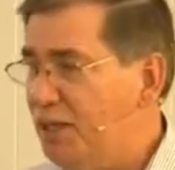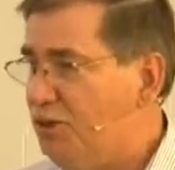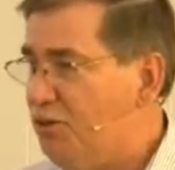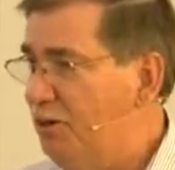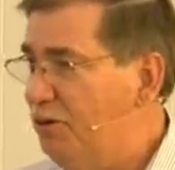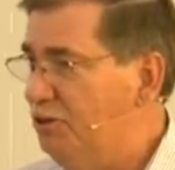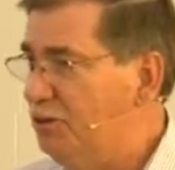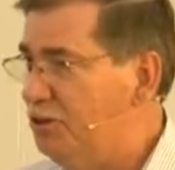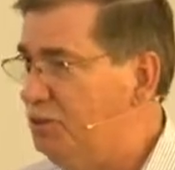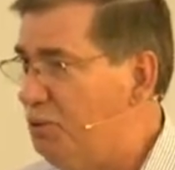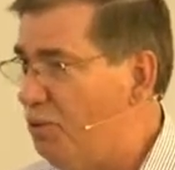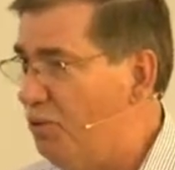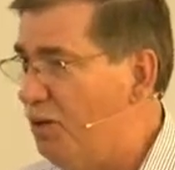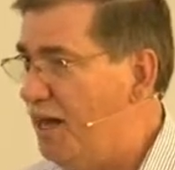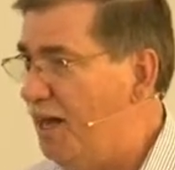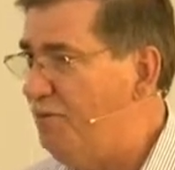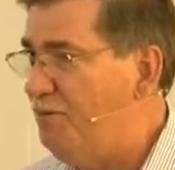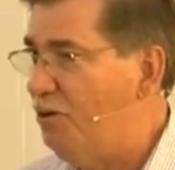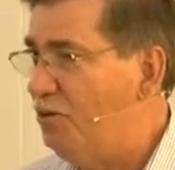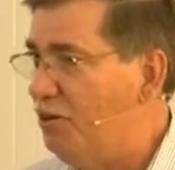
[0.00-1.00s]
throat this morning,
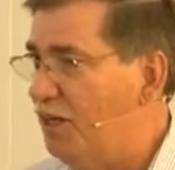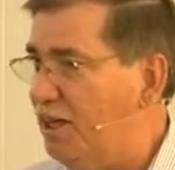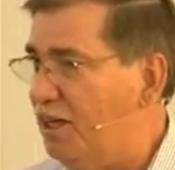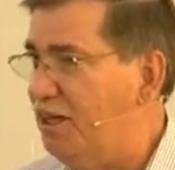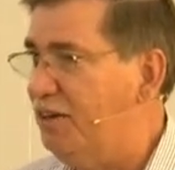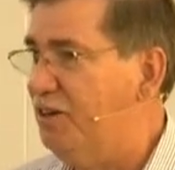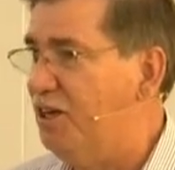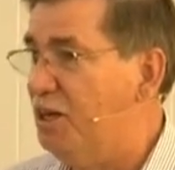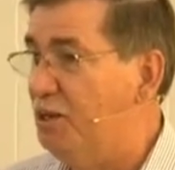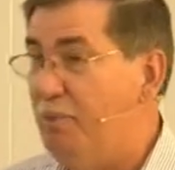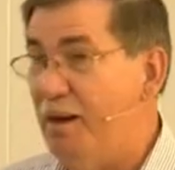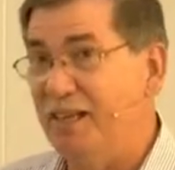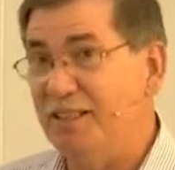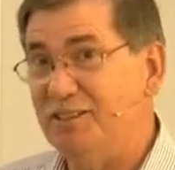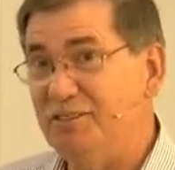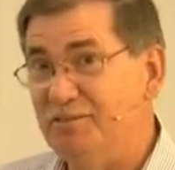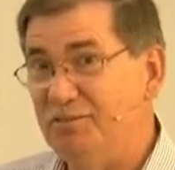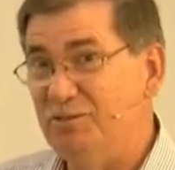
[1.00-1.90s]
I've only cleared it about